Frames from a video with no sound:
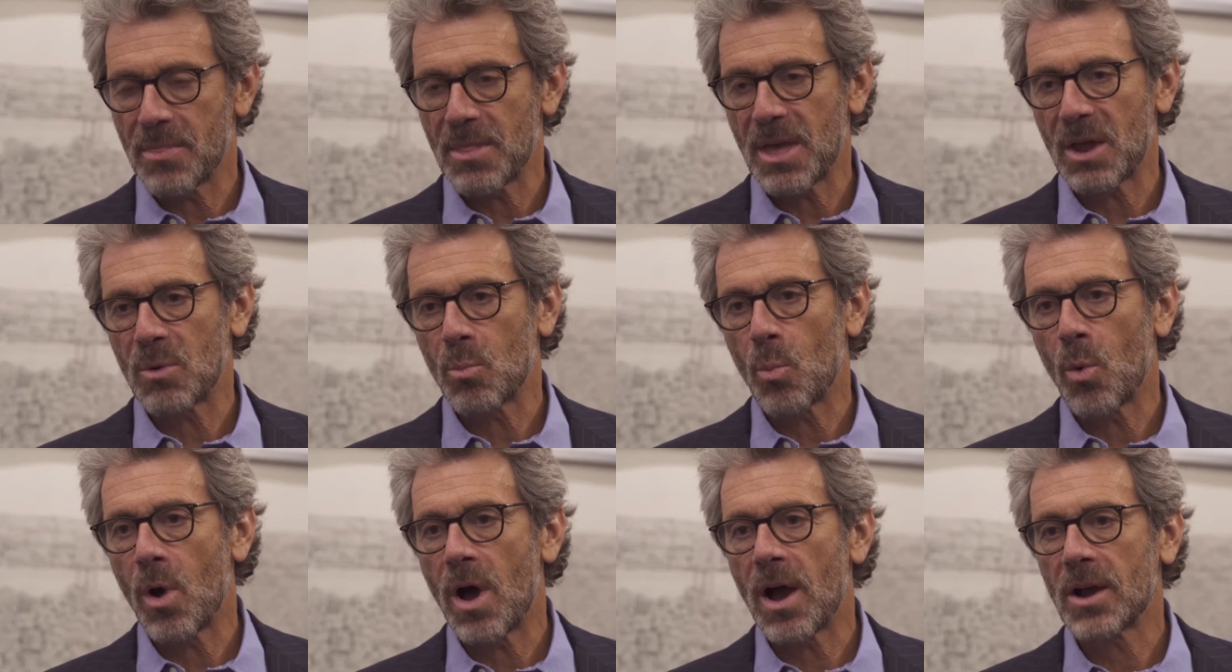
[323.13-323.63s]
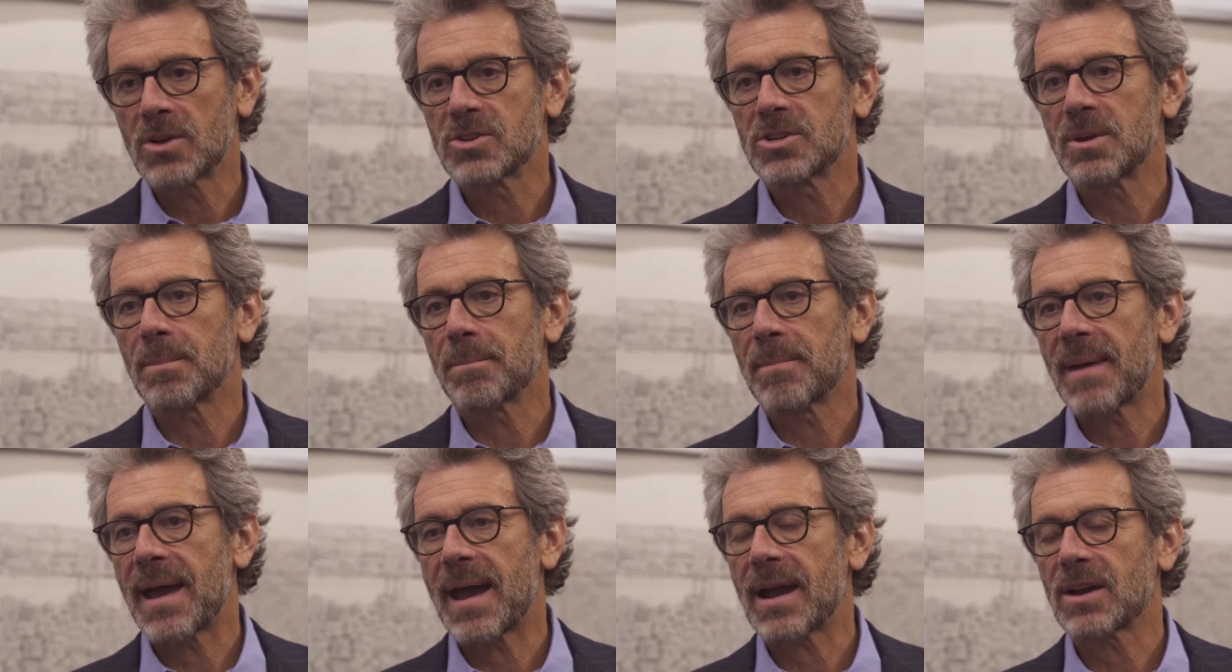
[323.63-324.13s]
then walks
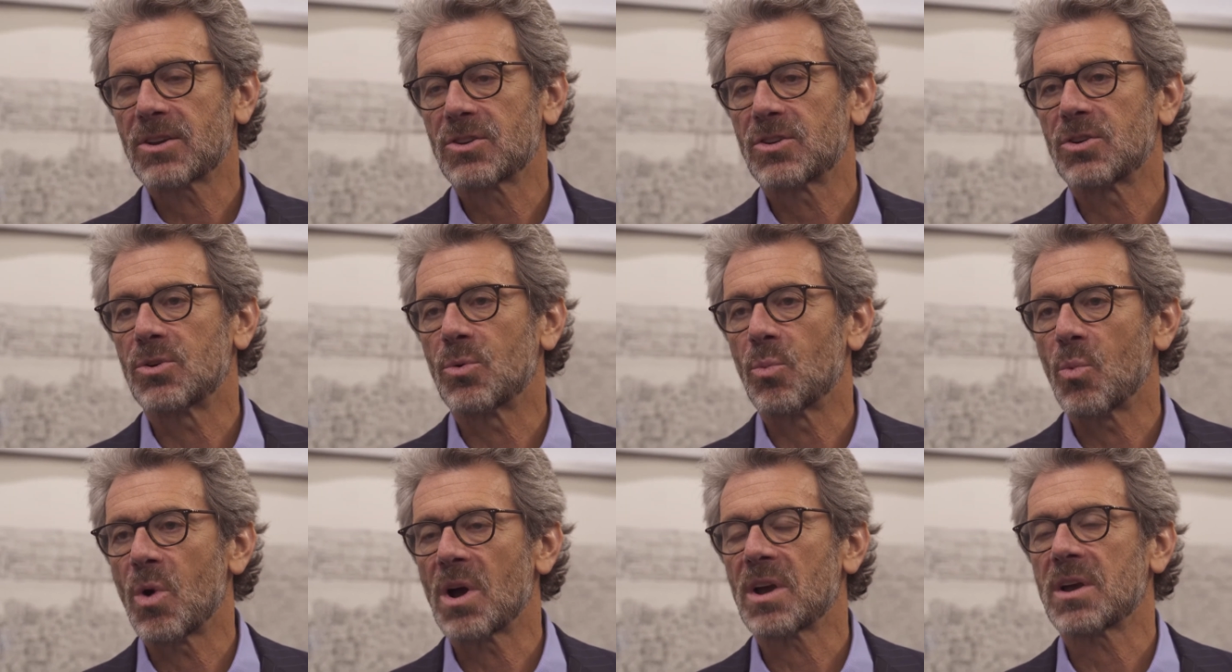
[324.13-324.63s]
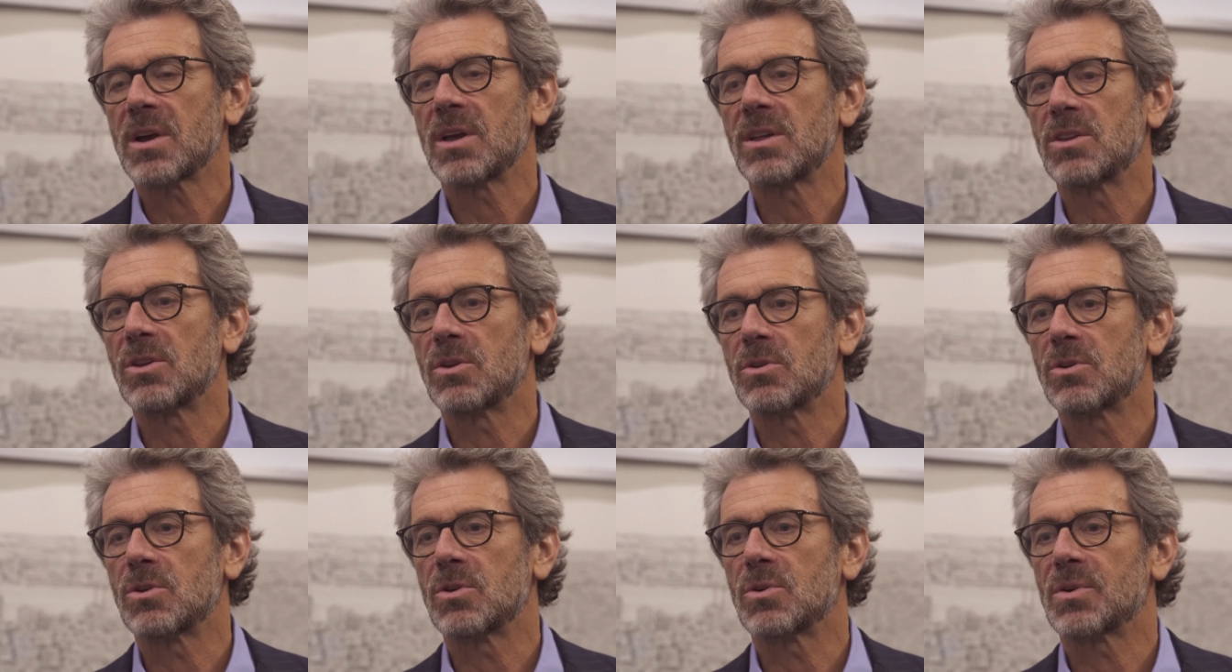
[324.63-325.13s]
it back to what can
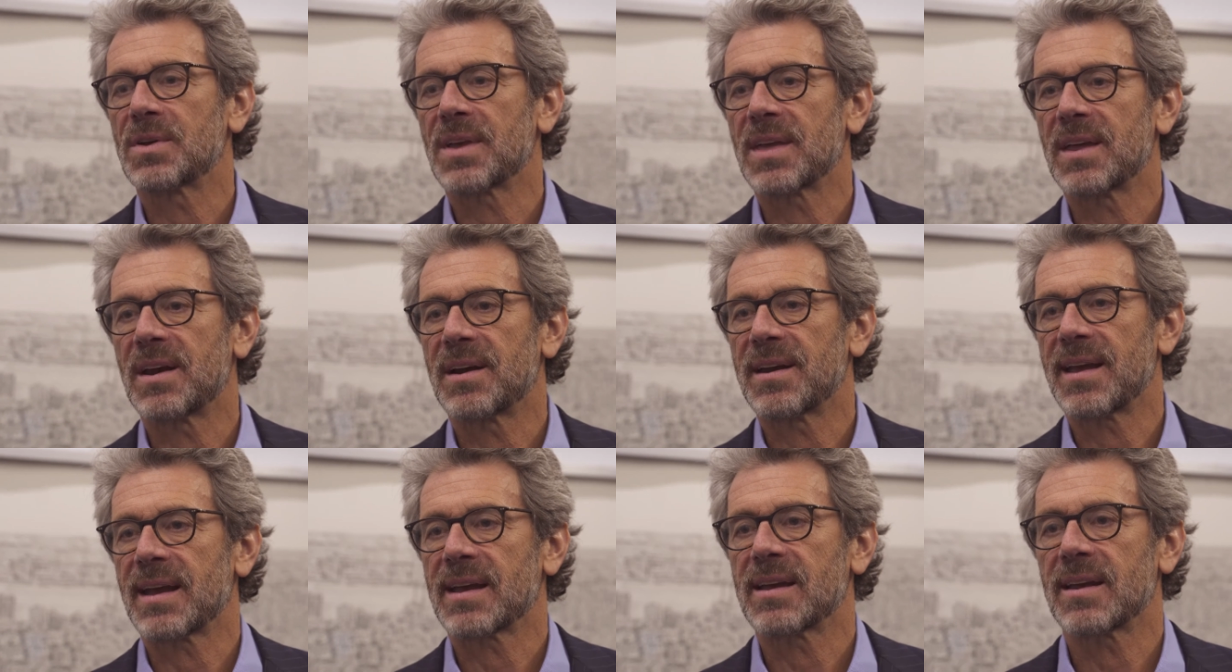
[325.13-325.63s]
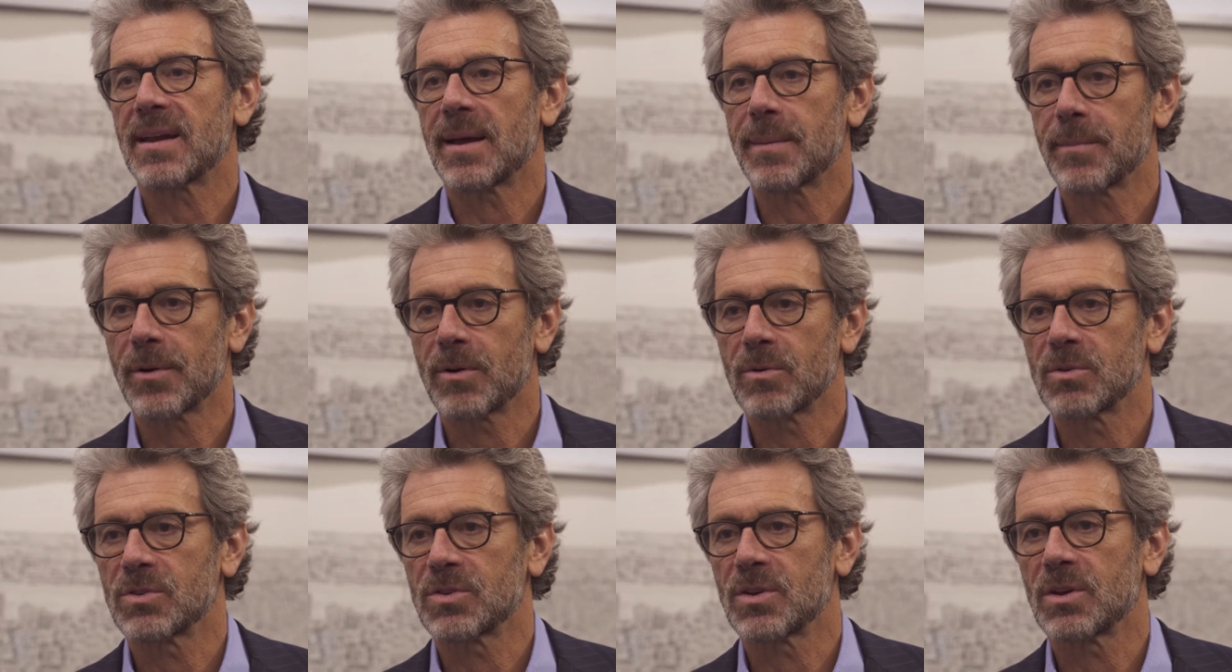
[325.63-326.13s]
you do and get an
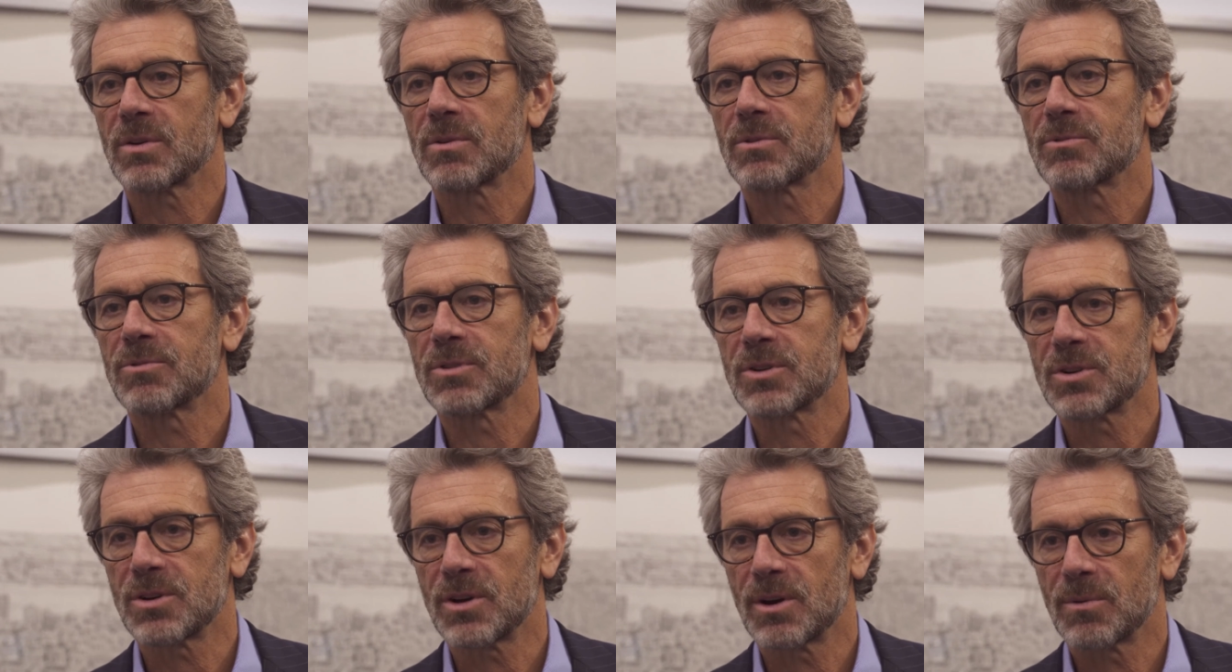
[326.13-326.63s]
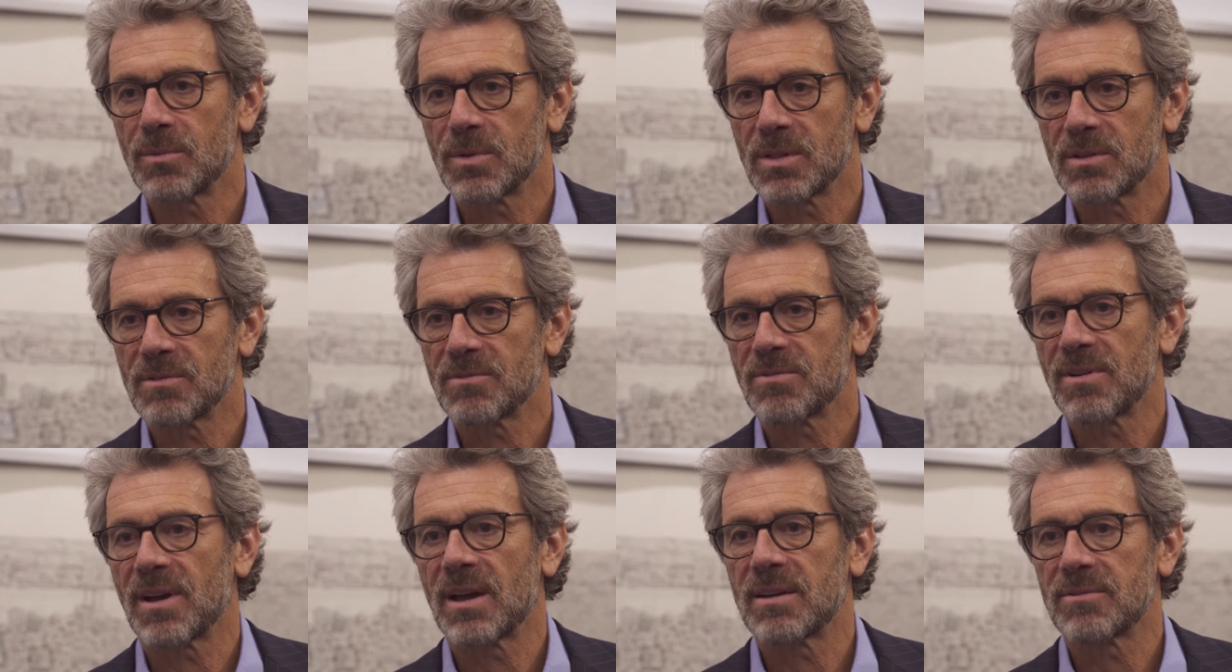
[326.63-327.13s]
economic result of return within
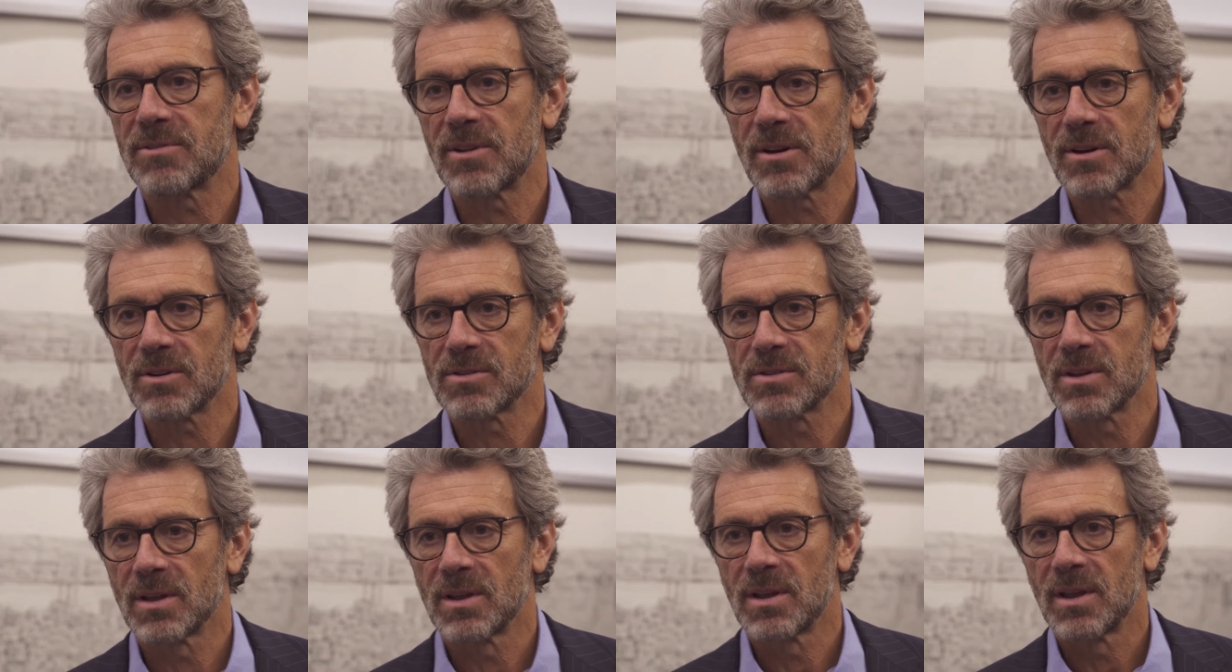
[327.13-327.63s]
5 years.